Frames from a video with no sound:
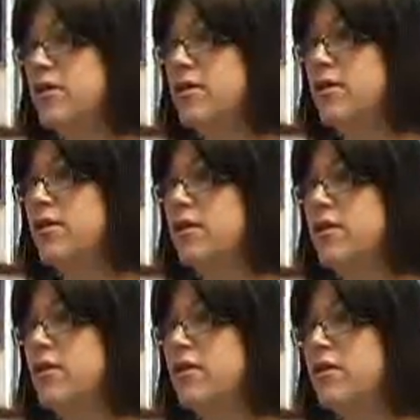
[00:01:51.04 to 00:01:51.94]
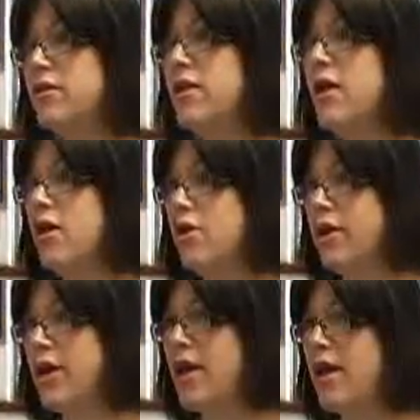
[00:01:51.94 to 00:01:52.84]
back next week.
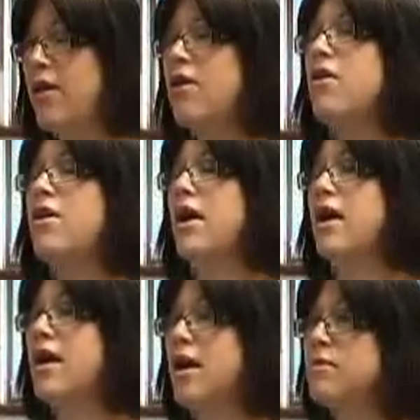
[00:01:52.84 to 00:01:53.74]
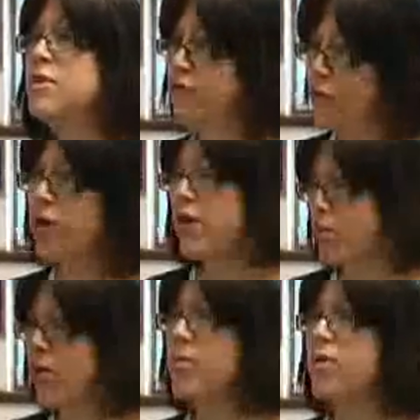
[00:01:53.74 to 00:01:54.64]
Okay. Um, so you've got the
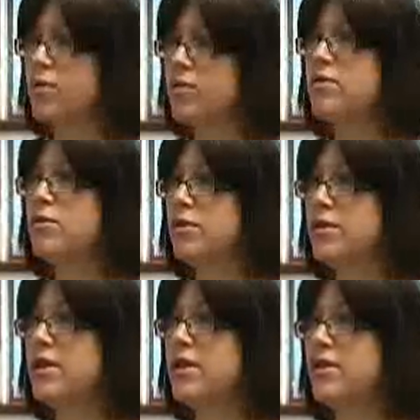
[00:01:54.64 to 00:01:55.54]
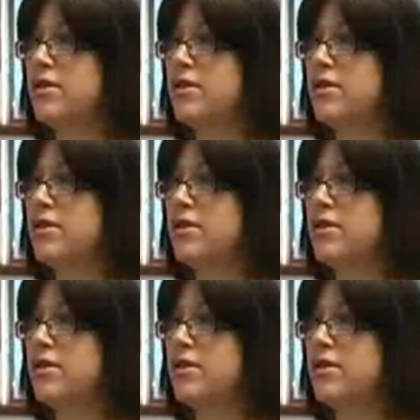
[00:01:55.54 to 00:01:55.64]
appointment all yeah, sorted. Yeah.